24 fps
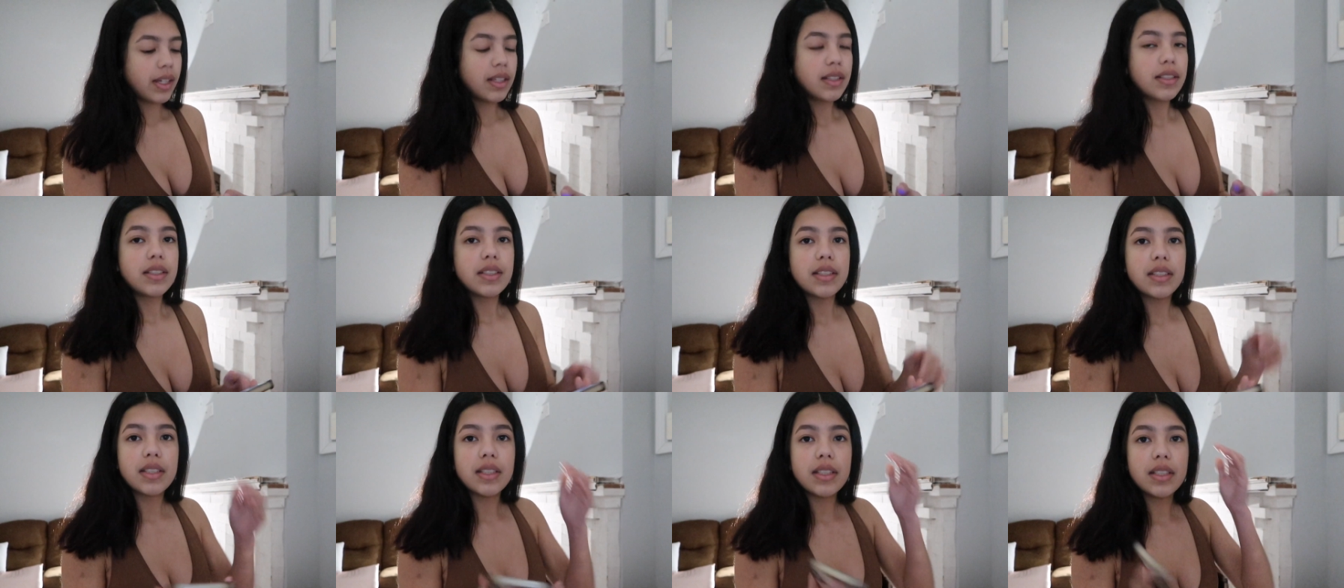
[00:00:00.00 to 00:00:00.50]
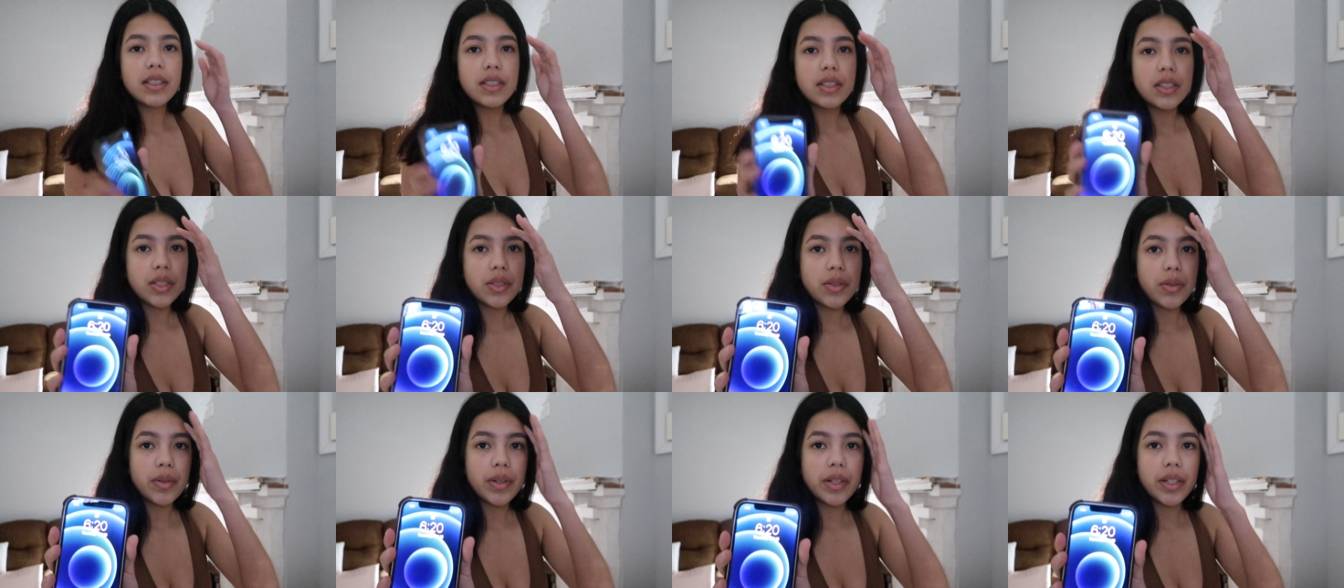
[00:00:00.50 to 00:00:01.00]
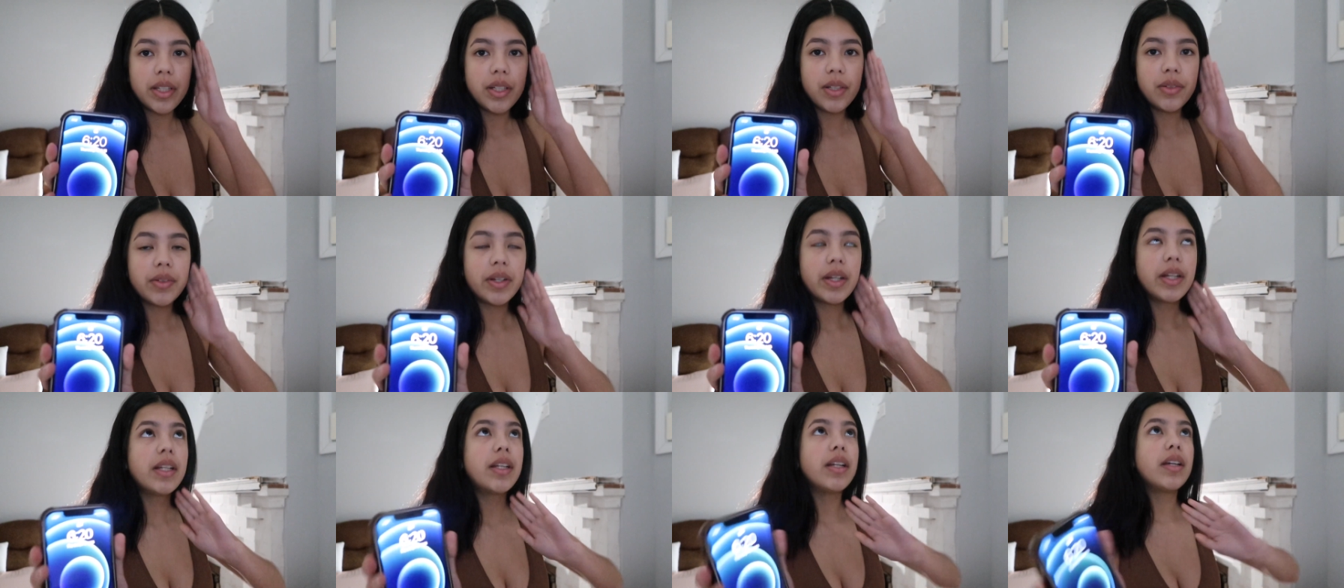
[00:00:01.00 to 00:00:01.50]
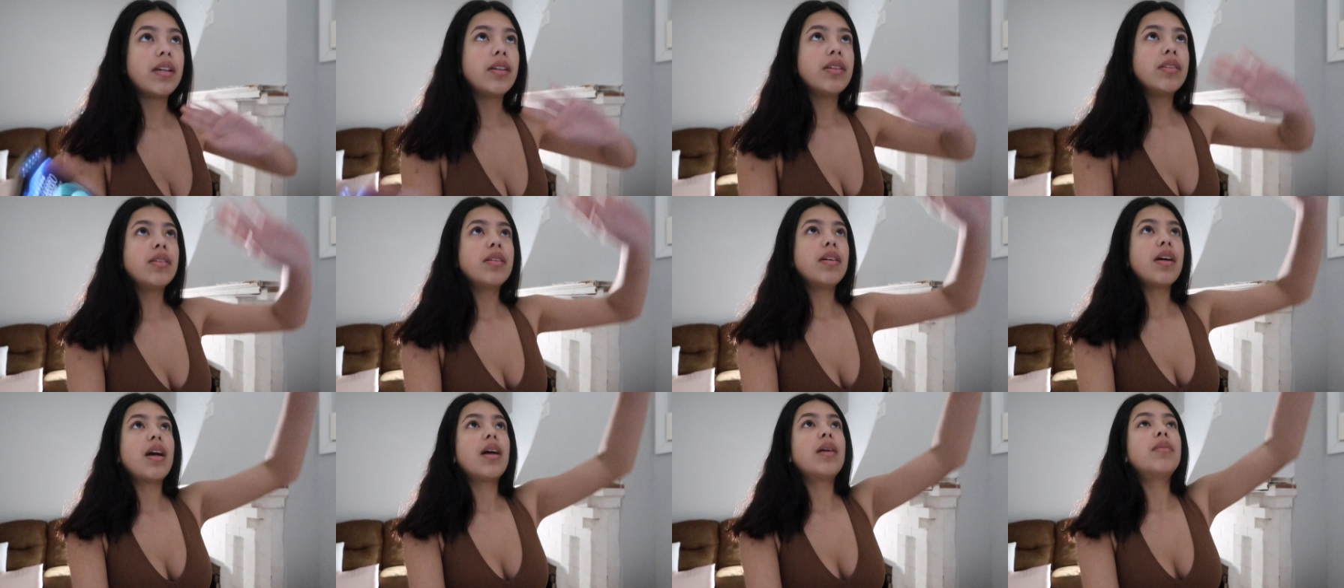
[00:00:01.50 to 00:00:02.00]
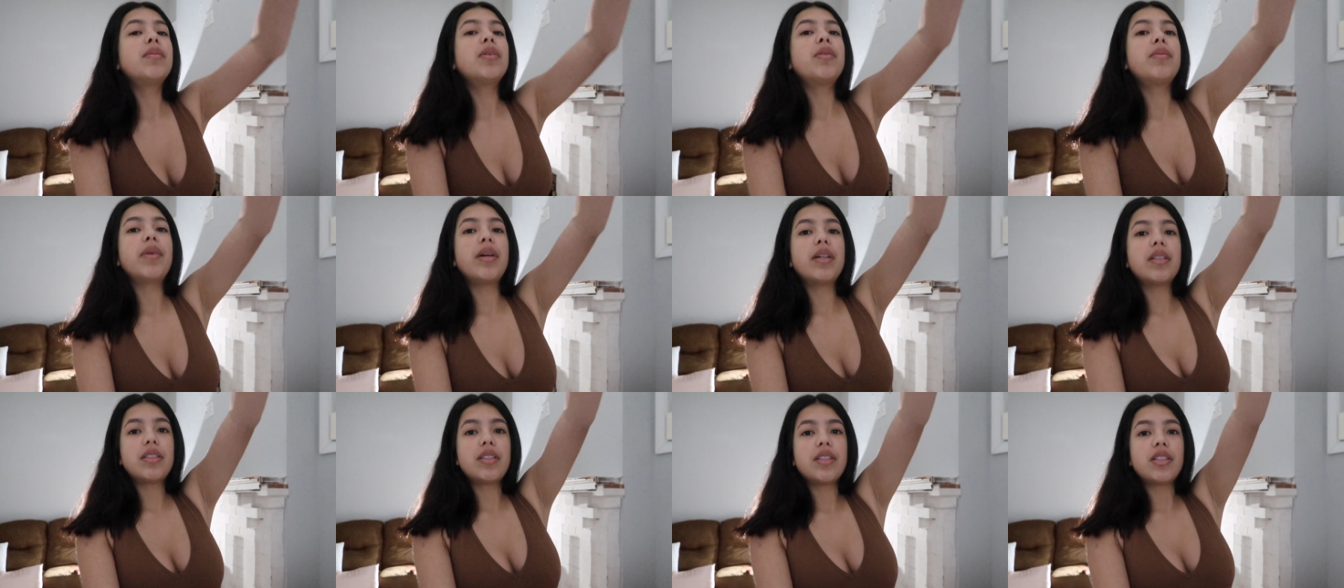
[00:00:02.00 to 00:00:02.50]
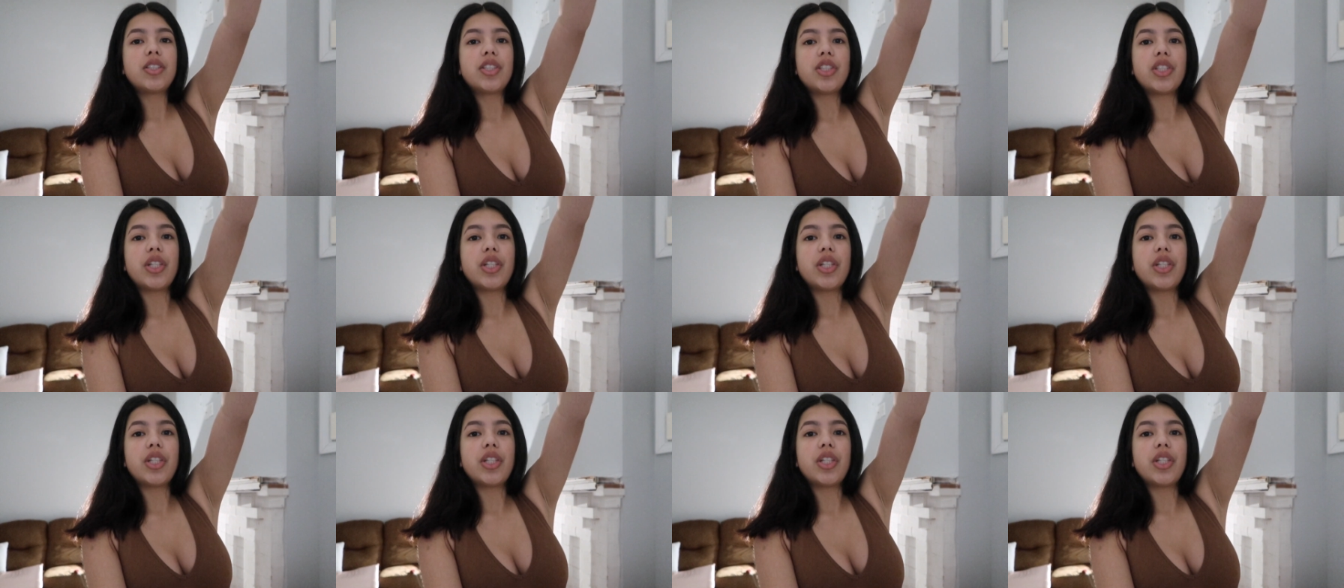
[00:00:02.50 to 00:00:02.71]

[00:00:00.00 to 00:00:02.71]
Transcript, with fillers: it's 6:20 right now i'm about to